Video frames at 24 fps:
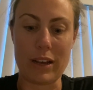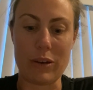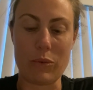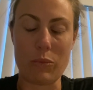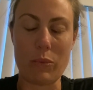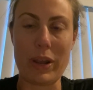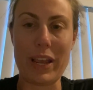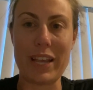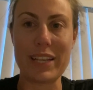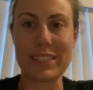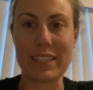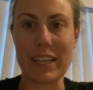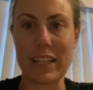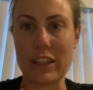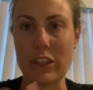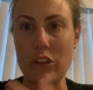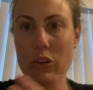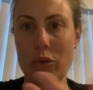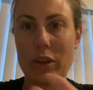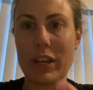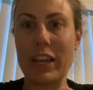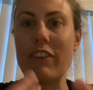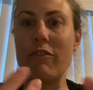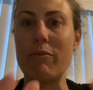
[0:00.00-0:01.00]
ways that
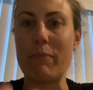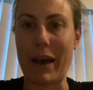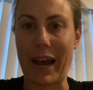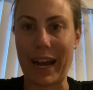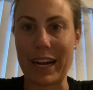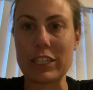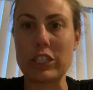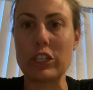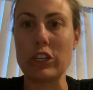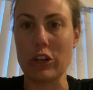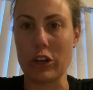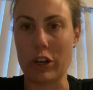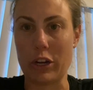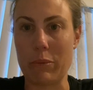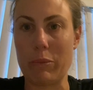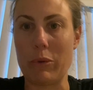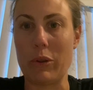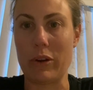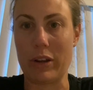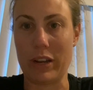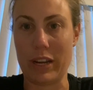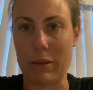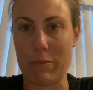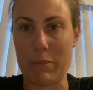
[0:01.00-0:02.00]
you can give back to your
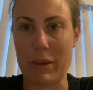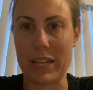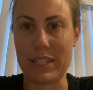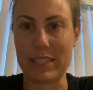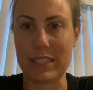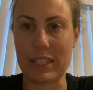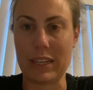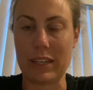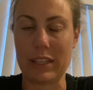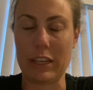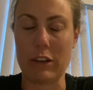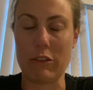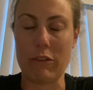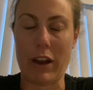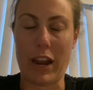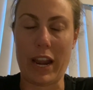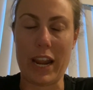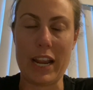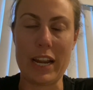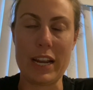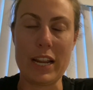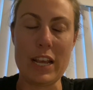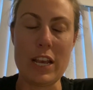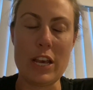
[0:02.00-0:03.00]
community, basically,
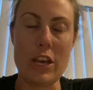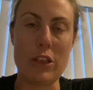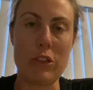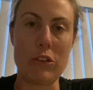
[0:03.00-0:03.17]
right?